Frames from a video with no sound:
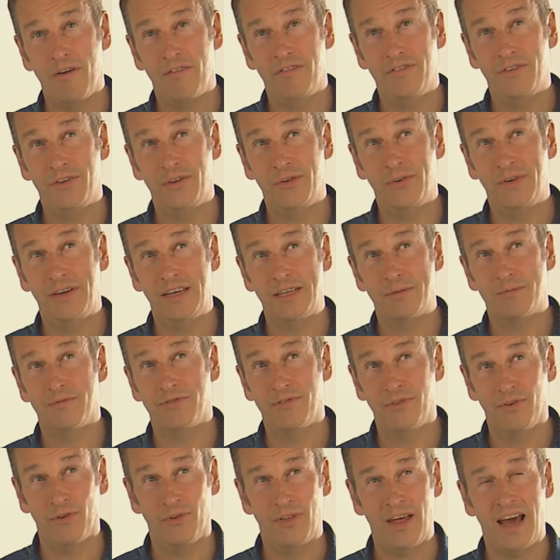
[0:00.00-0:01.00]
a few years
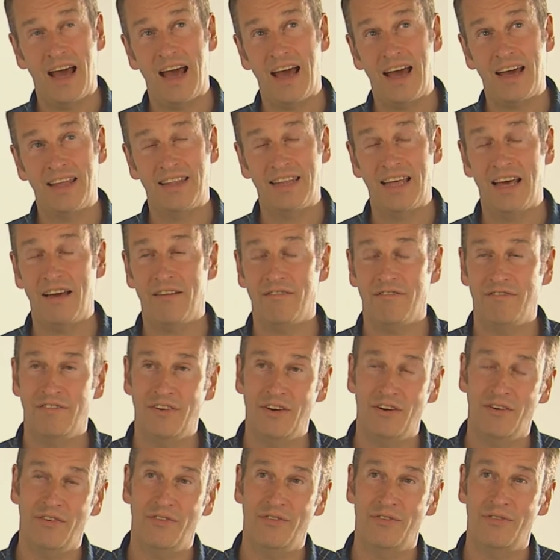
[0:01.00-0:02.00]
before that, and that
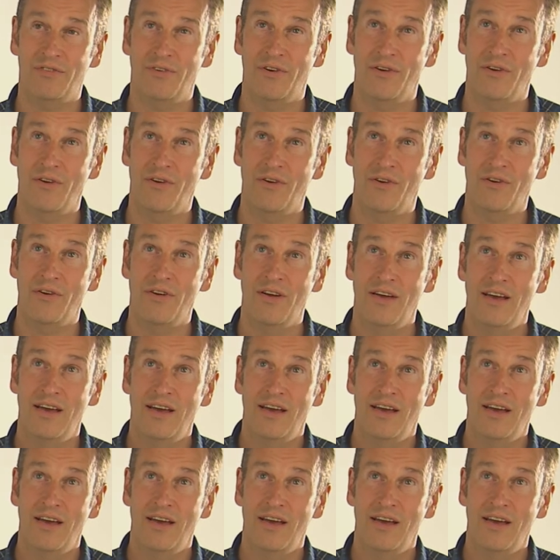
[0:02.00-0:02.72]
fell through.